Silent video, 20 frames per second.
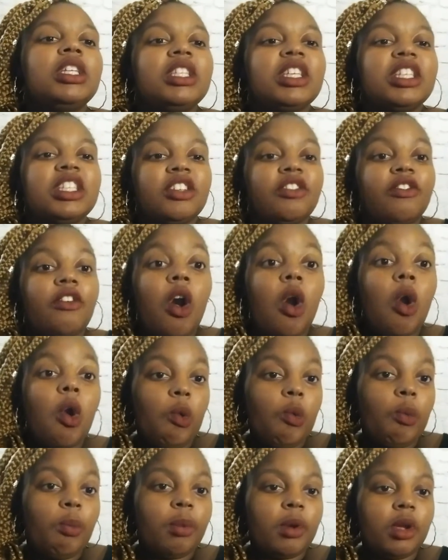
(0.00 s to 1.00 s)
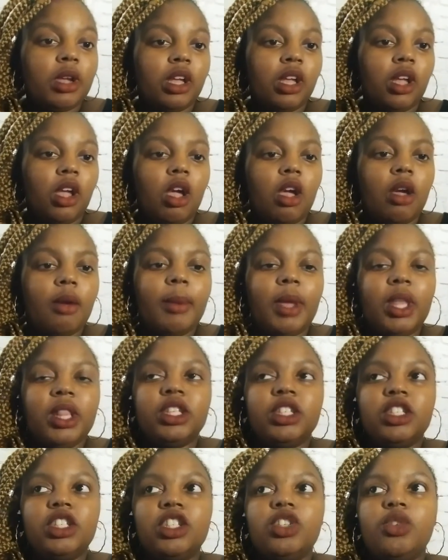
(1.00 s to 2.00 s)
sense of hope
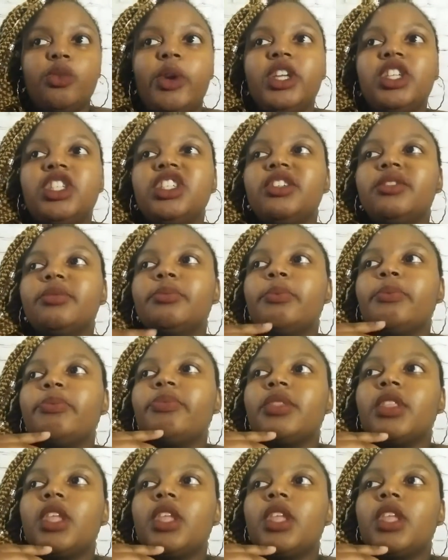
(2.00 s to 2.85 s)
in the situation.